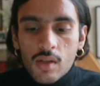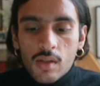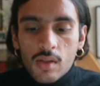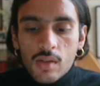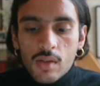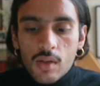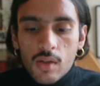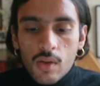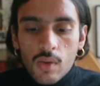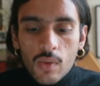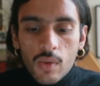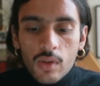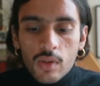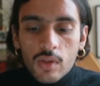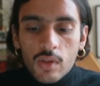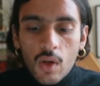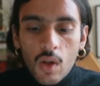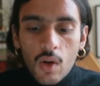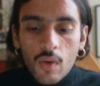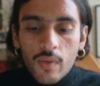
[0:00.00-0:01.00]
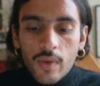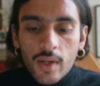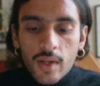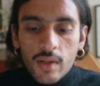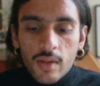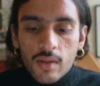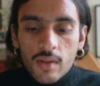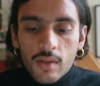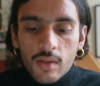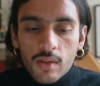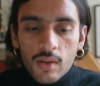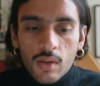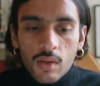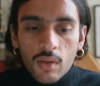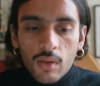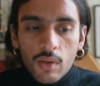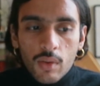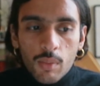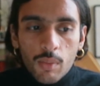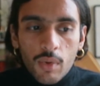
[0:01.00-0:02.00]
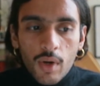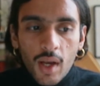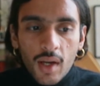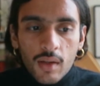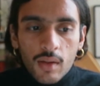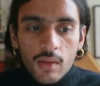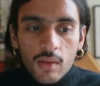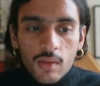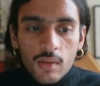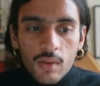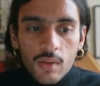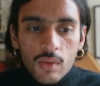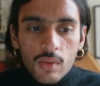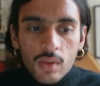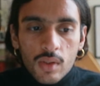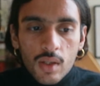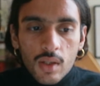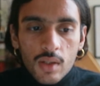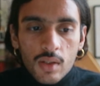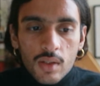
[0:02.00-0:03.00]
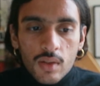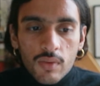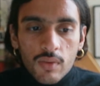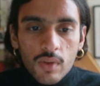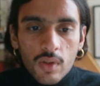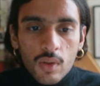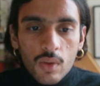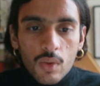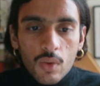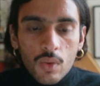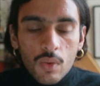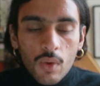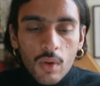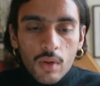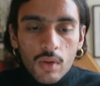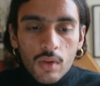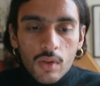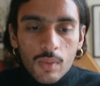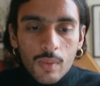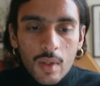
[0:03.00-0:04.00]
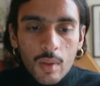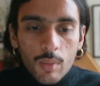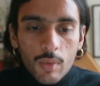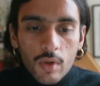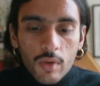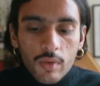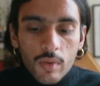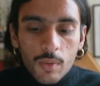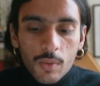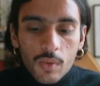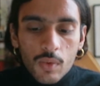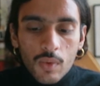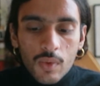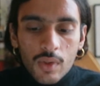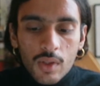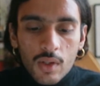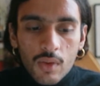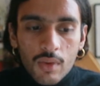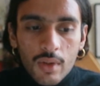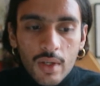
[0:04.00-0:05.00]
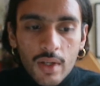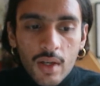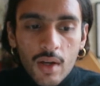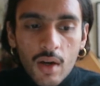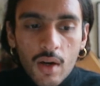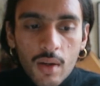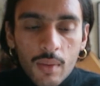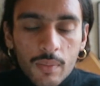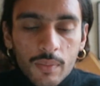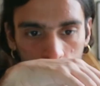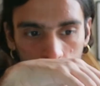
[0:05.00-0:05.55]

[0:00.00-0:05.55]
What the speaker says: So it's always good to practice those things if you want to smell perfumes for what they really are.